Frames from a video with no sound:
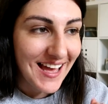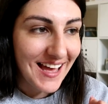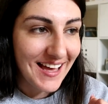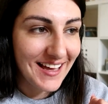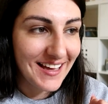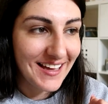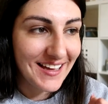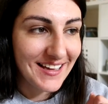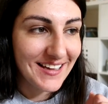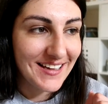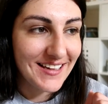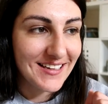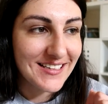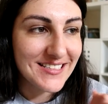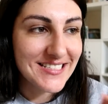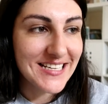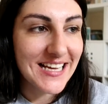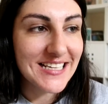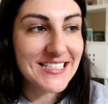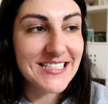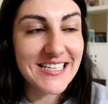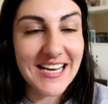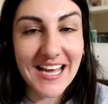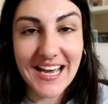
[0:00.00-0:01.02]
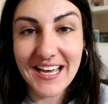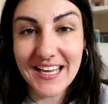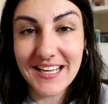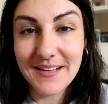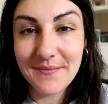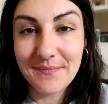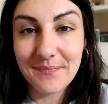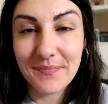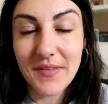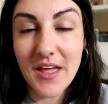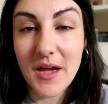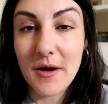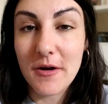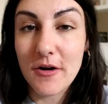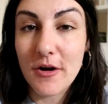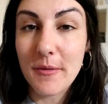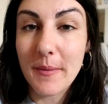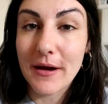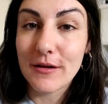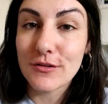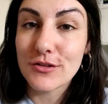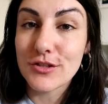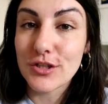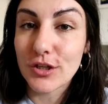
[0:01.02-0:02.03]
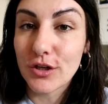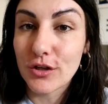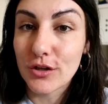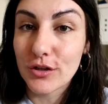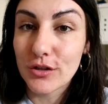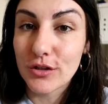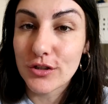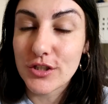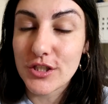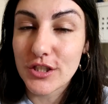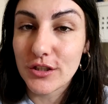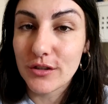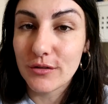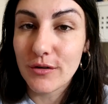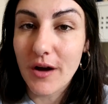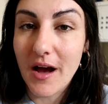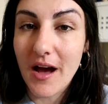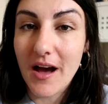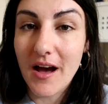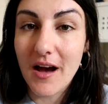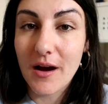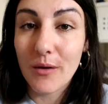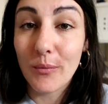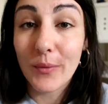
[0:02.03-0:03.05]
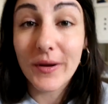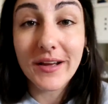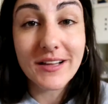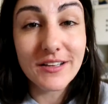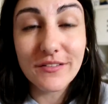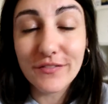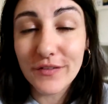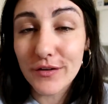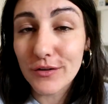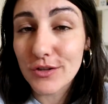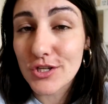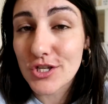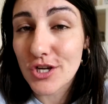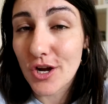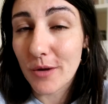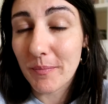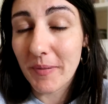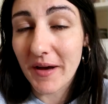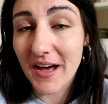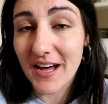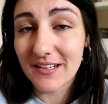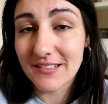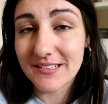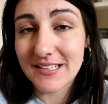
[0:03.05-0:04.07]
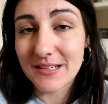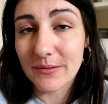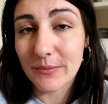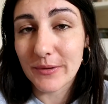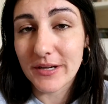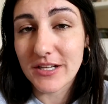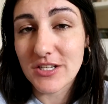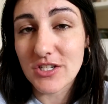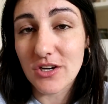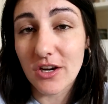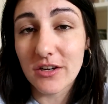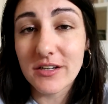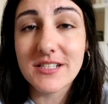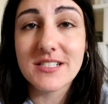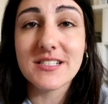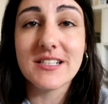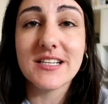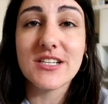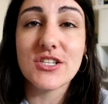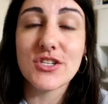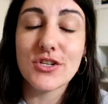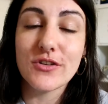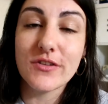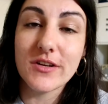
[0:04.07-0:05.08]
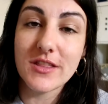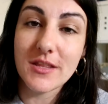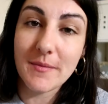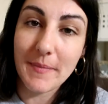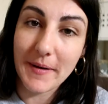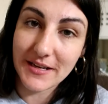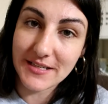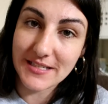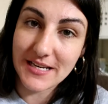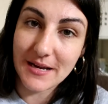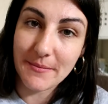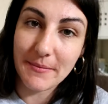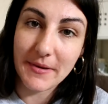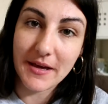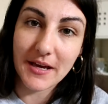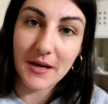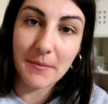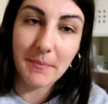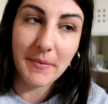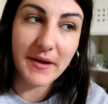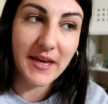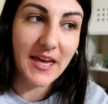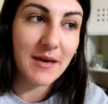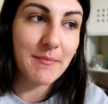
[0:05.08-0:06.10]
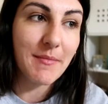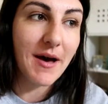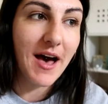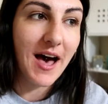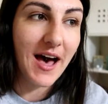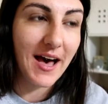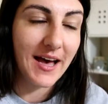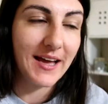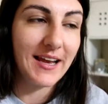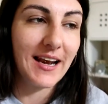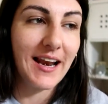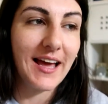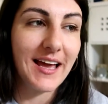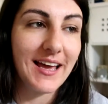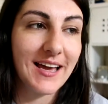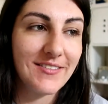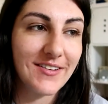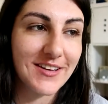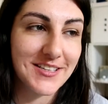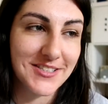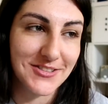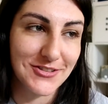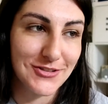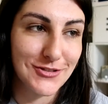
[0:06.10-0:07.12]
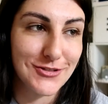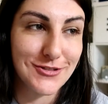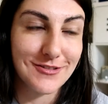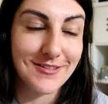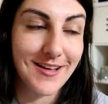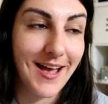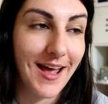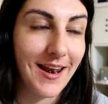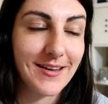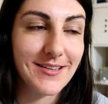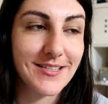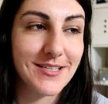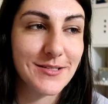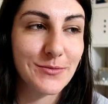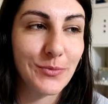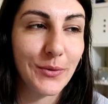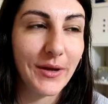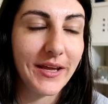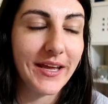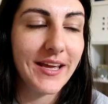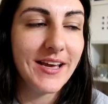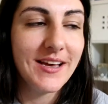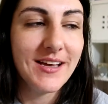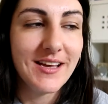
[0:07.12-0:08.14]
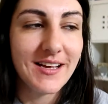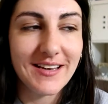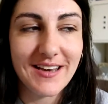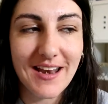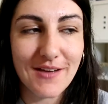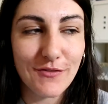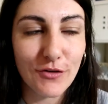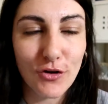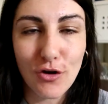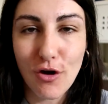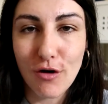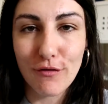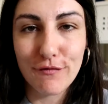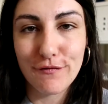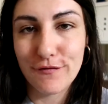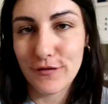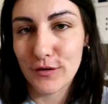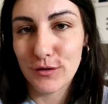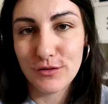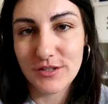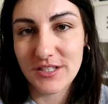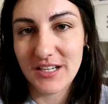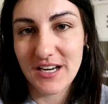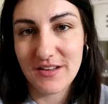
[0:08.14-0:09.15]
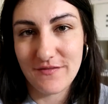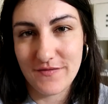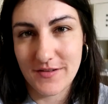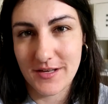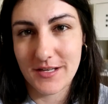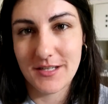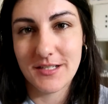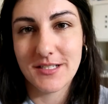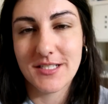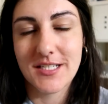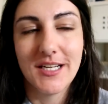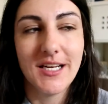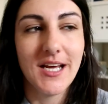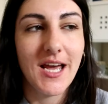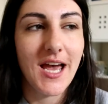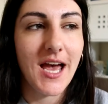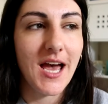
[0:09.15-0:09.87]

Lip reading: Dad and I are about to go do our weekly food shop at Aldi, which honestly during the pandemic became a highlight of our social calendars. We never got food delivered.